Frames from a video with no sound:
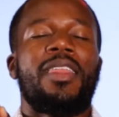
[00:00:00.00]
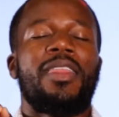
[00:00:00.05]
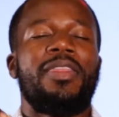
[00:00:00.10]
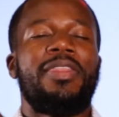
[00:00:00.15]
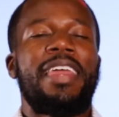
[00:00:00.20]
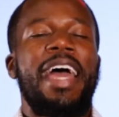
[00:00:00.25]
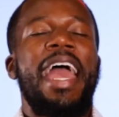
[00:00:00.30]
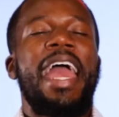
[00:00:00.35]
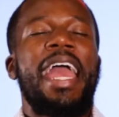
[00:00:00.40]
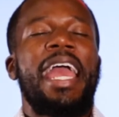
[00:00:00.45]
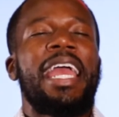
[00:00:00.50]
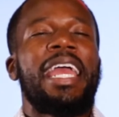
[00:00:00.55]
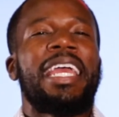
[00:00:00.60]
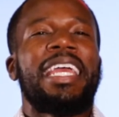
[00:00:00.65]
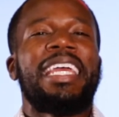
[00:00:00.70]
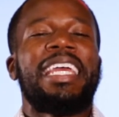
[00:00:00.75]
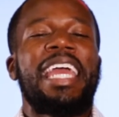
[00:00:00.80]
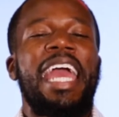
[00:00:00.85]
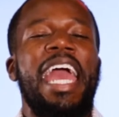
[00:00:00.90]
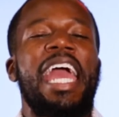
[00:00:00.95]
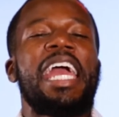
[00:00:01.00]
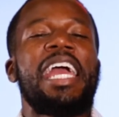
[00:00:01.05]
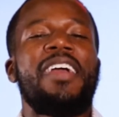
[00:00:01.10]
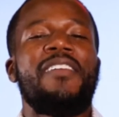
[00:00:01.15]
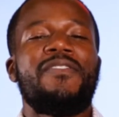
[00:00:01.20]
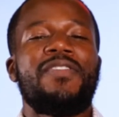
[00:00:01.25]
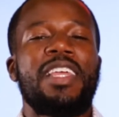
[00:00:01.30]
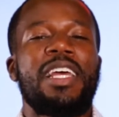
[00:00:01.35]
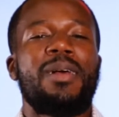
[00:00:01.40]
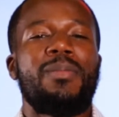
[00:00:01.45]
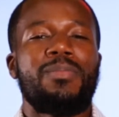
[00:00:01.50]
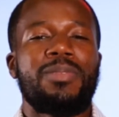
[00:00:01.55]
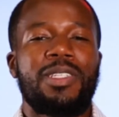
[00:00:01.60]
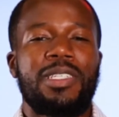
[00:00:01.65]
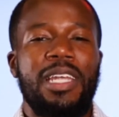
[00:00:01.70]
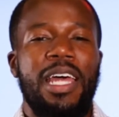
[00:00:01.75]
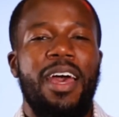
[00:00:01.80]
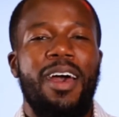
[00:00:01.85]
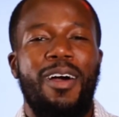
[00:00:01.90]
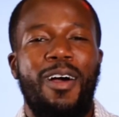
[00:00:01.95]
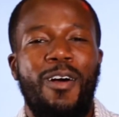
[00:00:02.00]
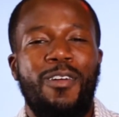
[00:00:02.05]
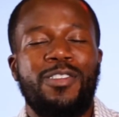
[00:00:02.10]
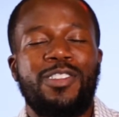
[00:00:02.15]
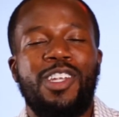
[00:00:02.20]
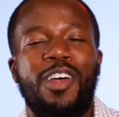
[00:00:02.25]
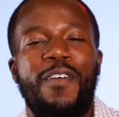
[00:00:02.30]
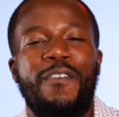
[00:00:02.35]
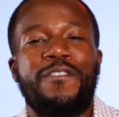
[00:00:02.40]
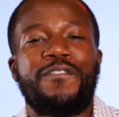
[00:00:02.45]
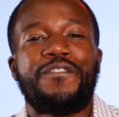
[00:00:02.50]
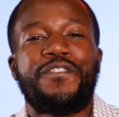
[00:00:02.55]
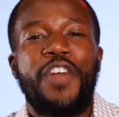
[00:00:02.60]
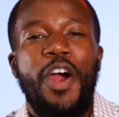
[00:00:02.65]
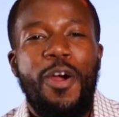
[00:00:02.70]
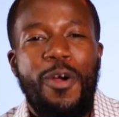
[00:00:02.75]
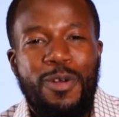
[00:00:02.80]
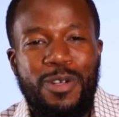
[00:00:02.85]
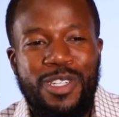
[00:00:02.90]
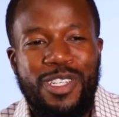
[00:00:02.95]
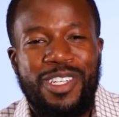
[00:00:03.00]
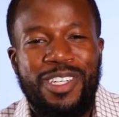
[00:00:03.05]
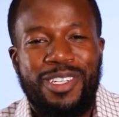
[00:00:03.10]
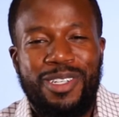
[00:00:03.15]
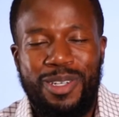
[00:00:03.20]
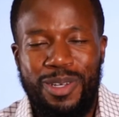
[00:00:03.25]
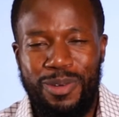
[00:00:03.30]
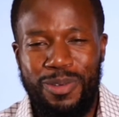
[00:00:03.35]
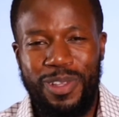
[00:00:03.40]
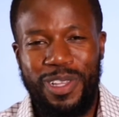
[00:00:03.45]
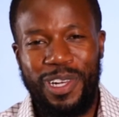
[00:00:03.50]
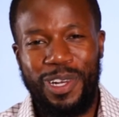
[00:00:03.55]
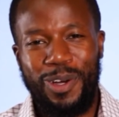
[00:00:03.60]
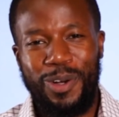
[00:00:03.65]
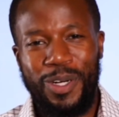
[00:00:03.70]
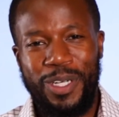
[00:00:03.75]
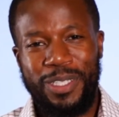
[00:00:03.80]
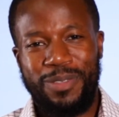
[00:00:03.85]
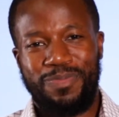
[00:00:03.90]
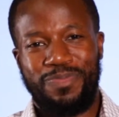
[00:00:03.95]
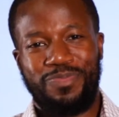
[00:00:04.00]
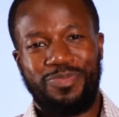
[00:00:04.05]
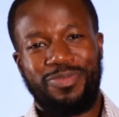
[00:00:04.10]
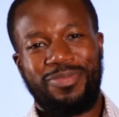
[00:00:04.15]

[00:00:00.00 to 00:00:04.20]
They gave themselves first to the Lord.